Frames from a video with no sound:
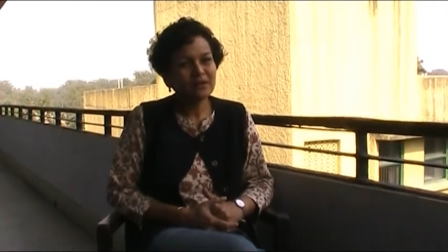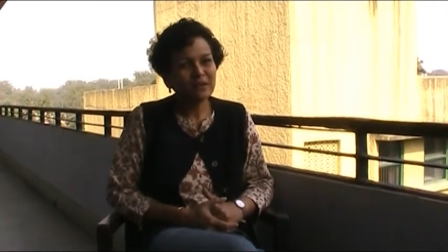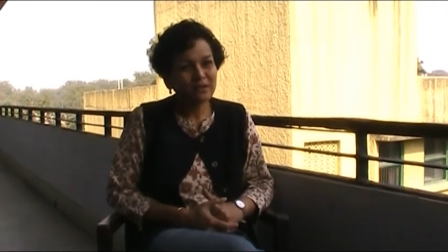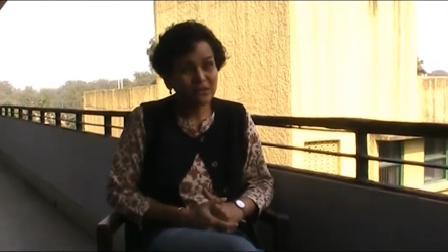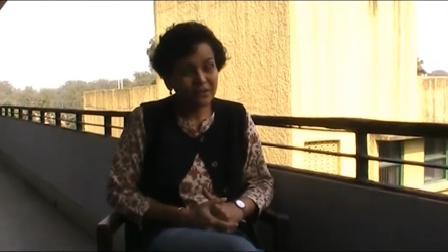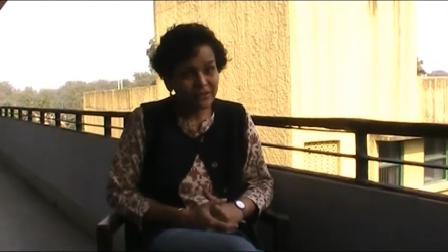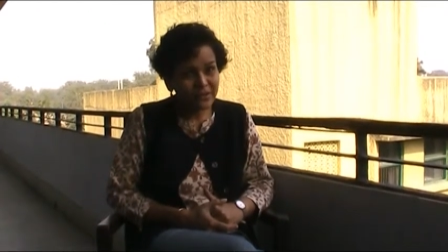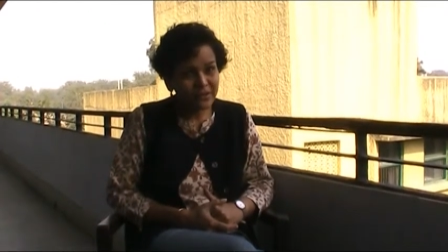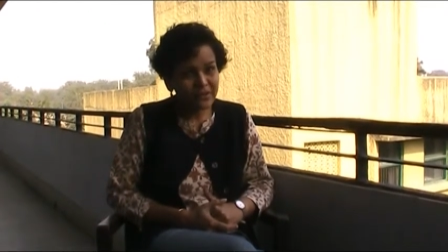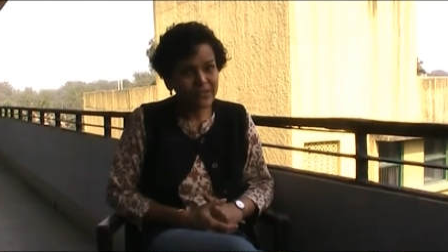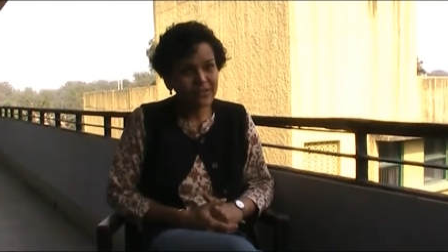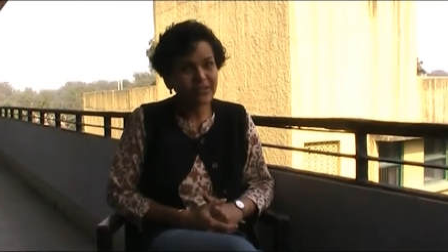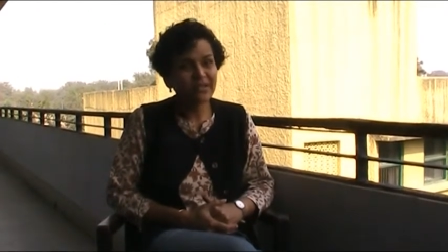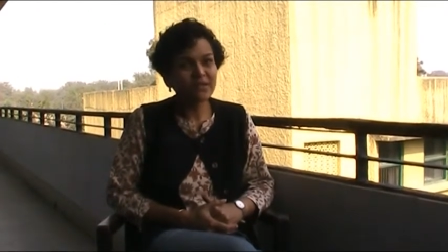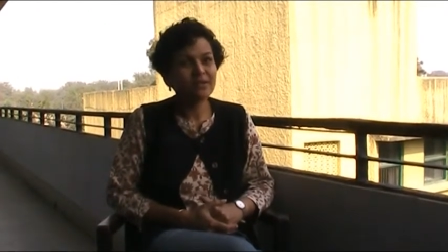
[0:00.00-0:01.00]
river is
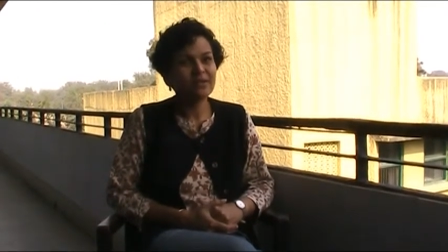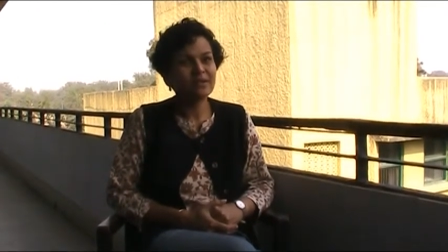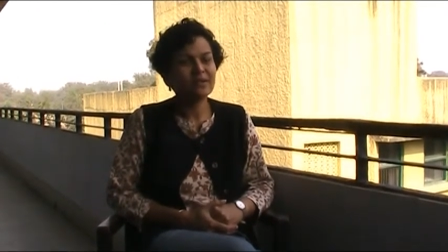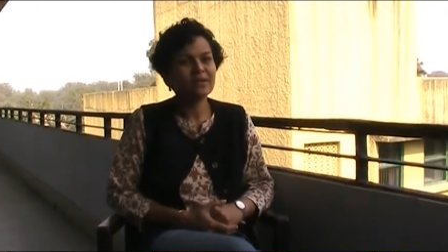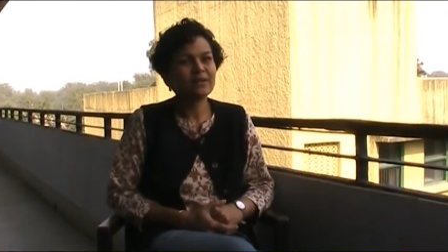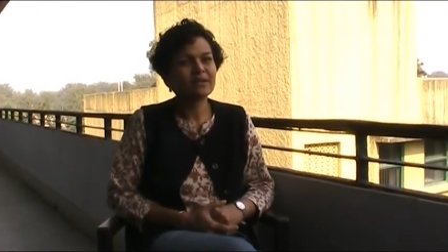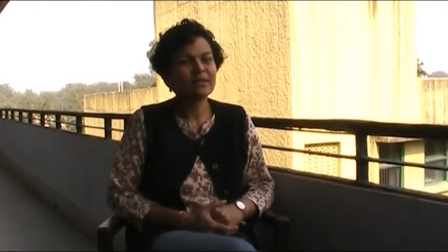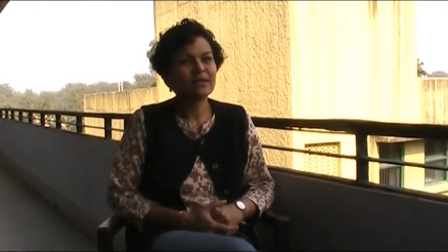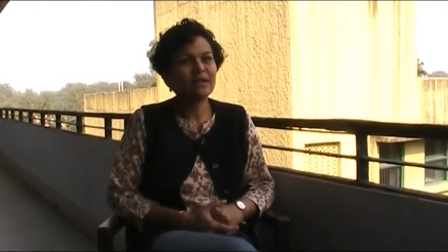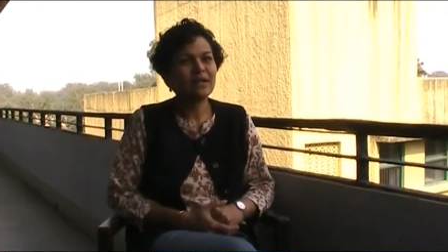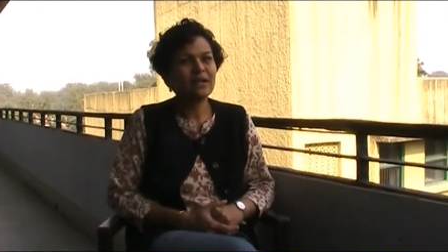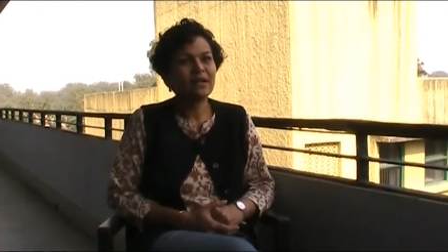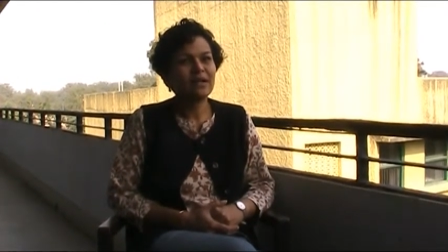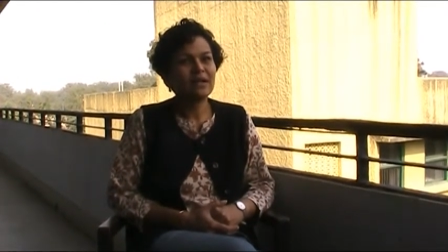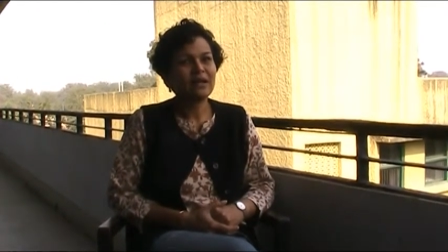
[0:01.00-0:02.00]
sacred
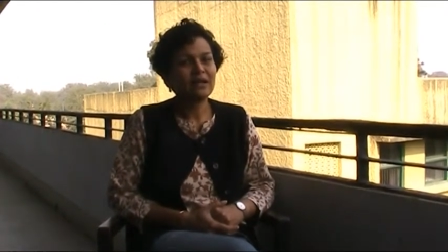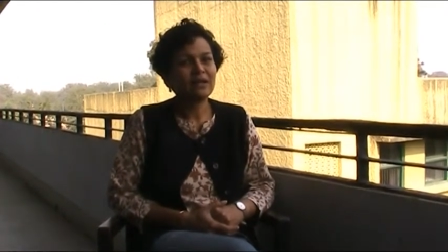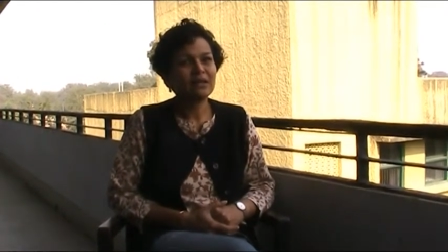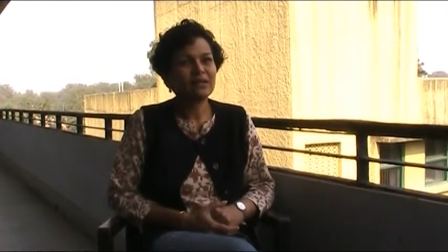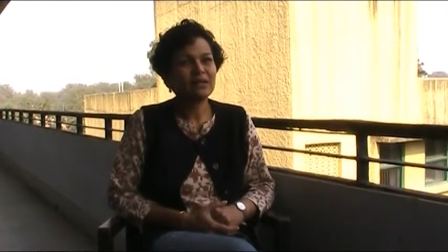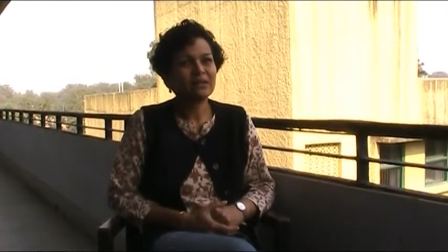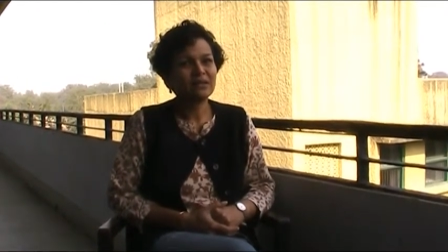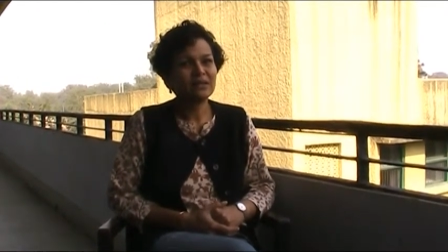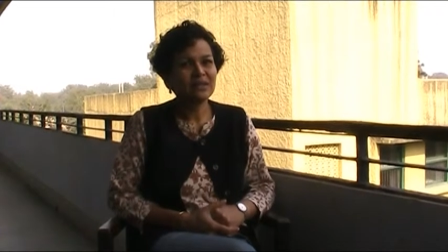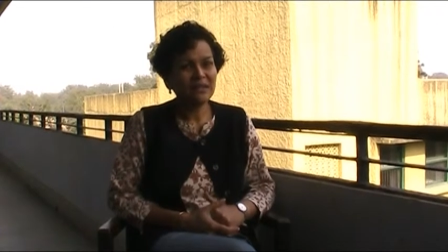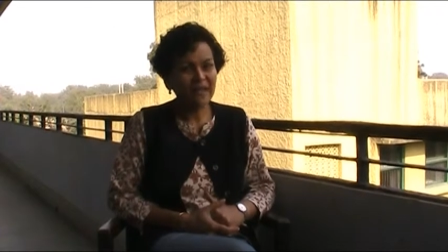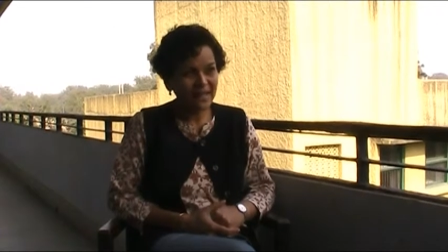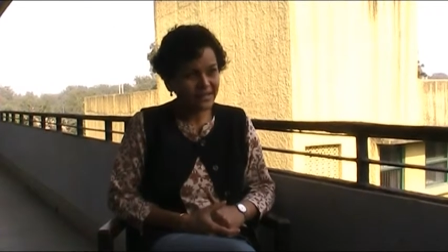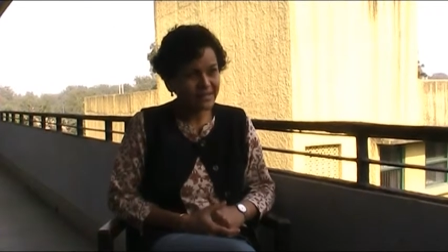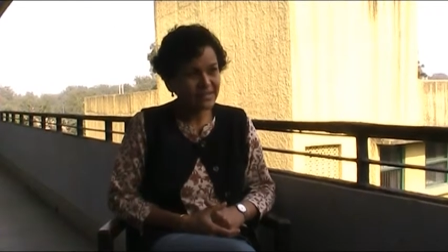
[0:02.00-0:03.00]
uh, the
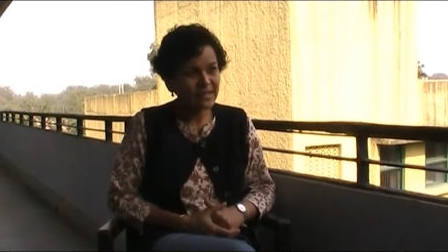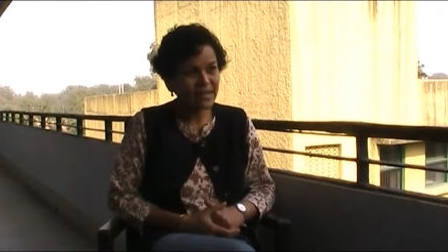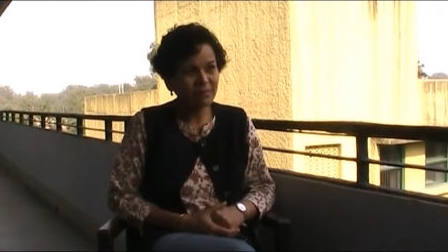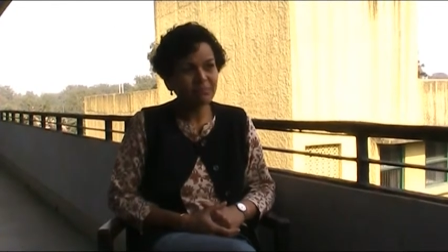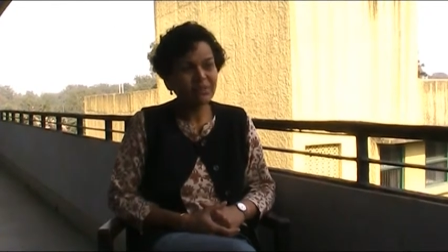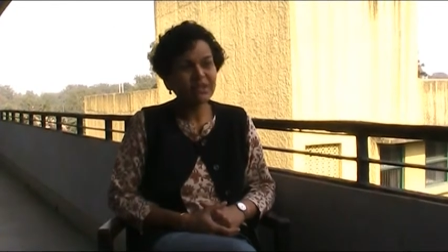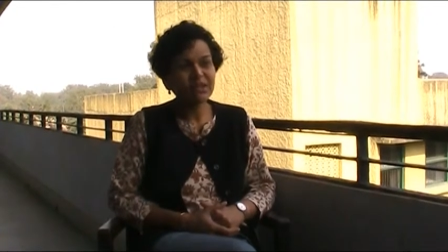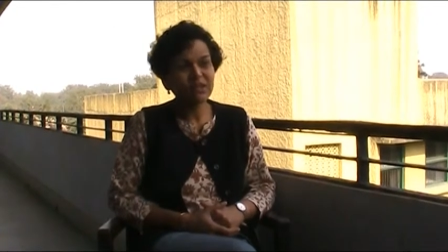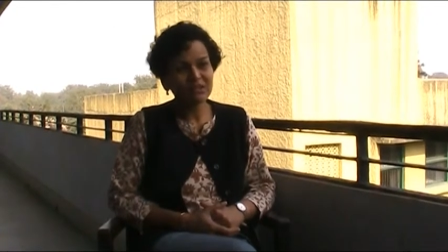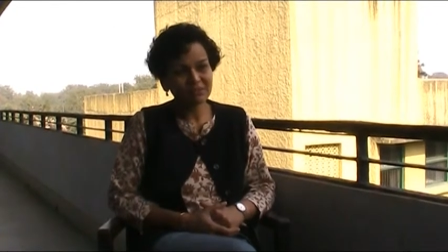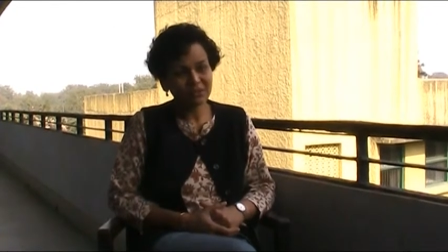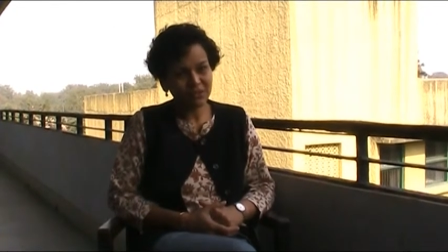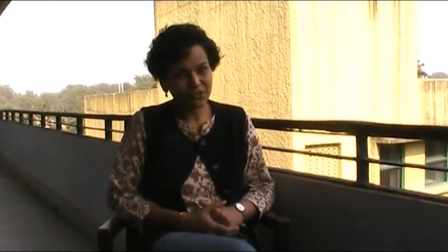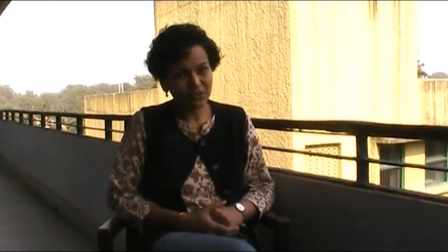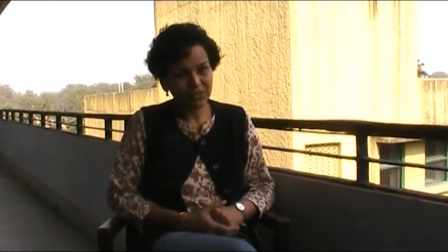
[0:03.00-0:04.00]
landscape that the river
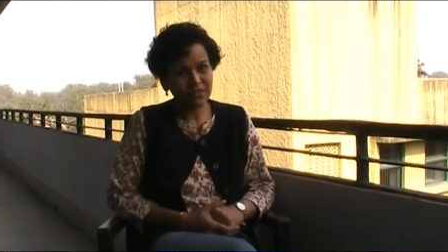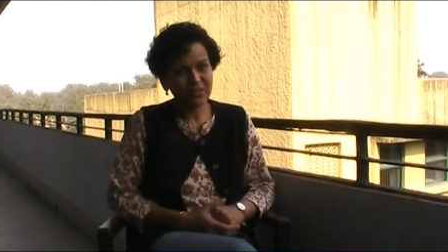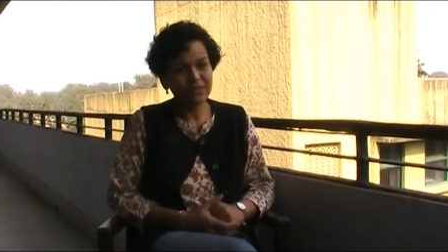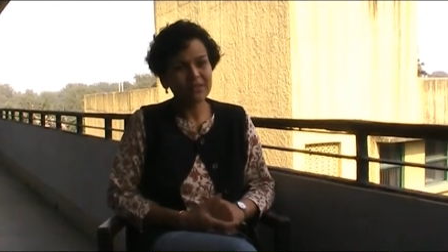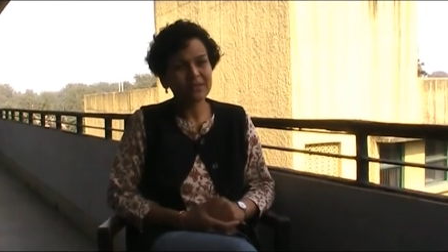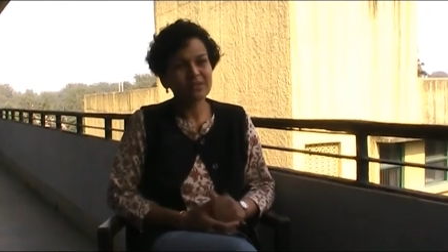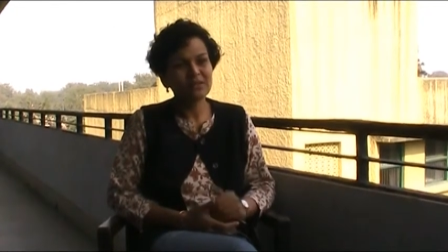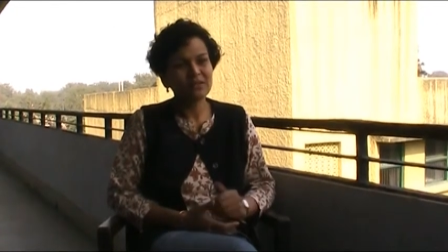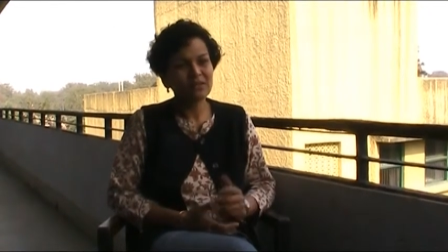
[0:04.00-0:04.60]
creates,